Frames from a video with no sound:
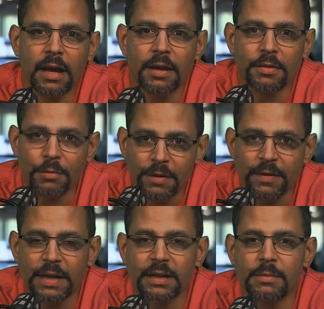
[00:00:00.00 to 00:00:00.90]
three
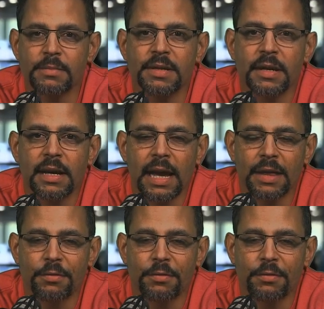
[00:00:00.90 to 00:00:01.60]
victims in